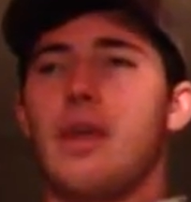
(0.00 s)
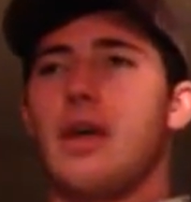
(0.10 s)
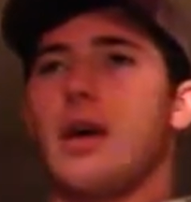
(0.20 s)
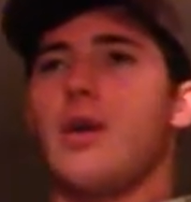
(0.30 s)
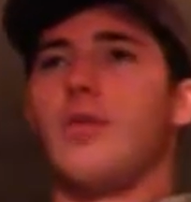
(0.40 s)

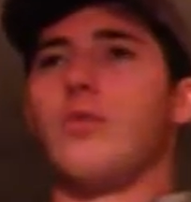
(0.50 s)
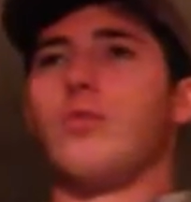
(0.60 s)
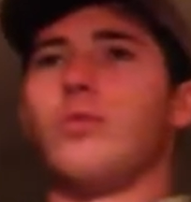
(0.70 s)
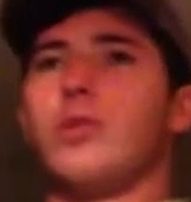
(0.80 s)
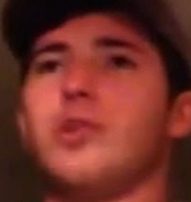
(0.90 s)
Now,
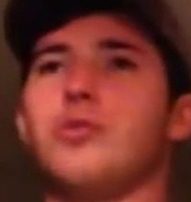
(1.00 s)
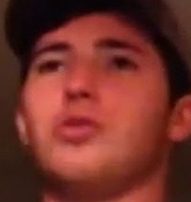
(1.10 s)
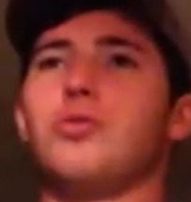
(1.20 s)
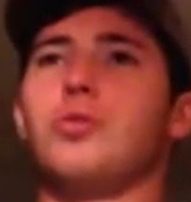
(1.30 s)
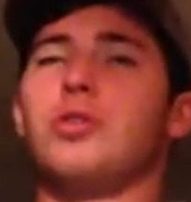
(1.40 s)
when you
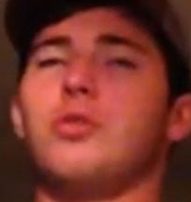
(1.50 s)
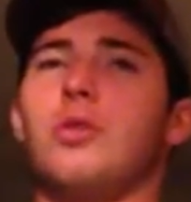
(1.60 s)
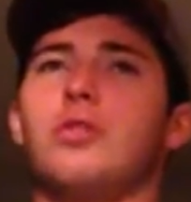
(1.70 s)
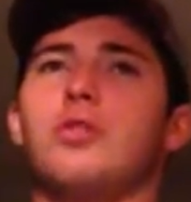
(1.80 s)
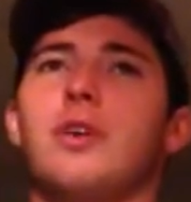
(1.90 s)
shoot it, you
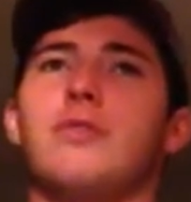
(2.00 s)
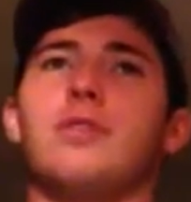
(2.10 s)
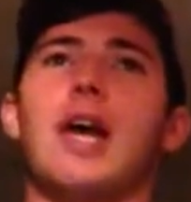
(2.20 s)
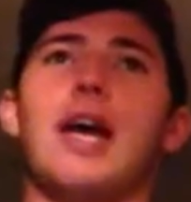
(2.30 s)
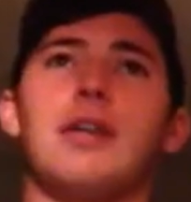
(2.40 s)
also have
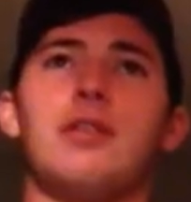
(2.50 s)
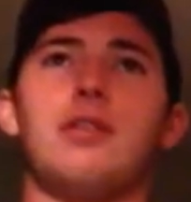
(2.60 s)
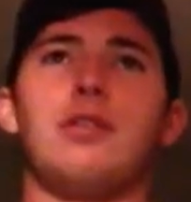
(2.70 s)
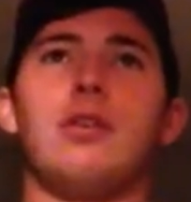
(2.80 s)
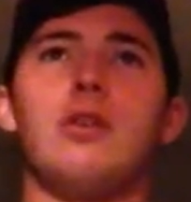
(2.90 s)
to add
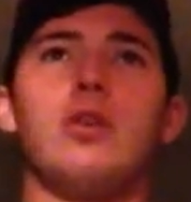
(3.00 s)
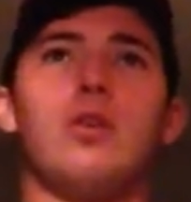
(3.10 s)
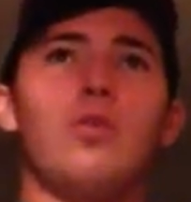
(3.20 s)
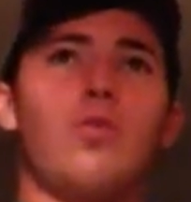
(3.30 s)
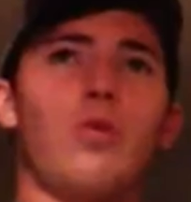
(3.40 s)
in
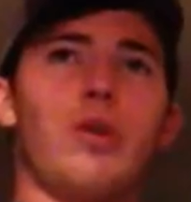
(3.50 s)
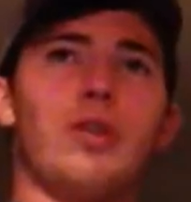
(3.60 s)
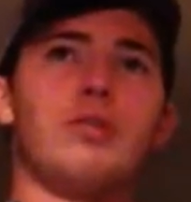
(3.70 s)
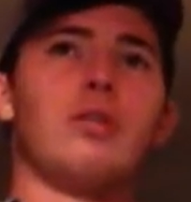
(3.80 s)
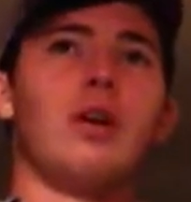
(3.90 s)

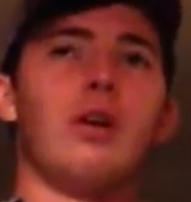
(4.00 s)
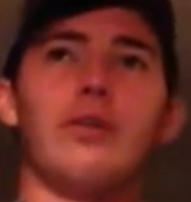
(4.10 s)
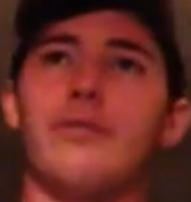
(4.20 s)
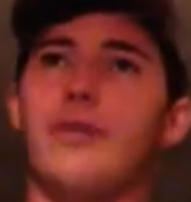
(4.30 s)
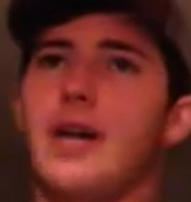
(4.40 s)
wind and
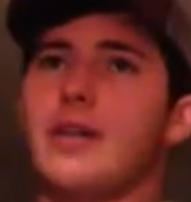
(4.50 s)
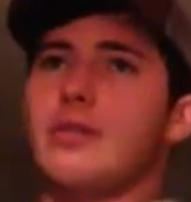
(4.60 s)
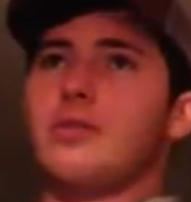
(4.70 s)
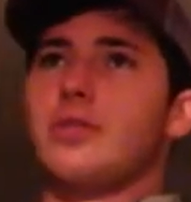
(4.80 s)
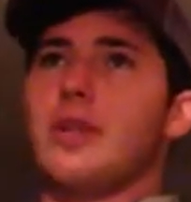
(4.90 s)
other
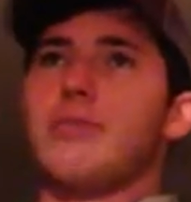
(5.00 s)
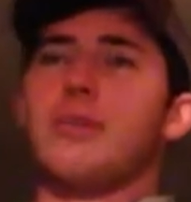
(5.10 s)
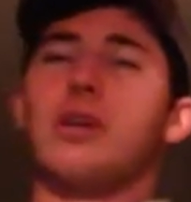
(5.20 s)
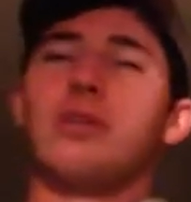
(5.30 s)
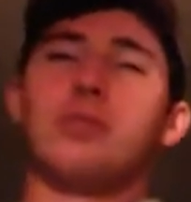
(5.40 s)
factors that
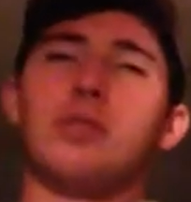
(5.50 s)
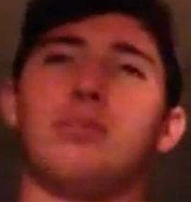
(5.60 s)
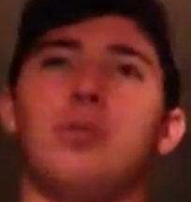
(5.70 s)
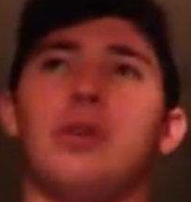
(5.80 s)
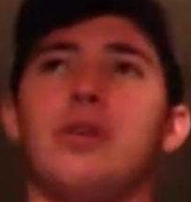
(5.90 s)
may come into
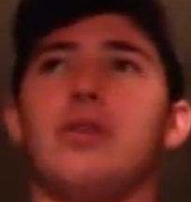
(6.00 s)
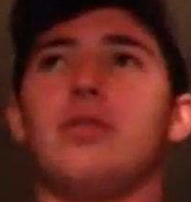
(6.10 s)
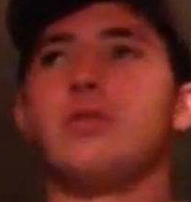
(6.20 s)
play.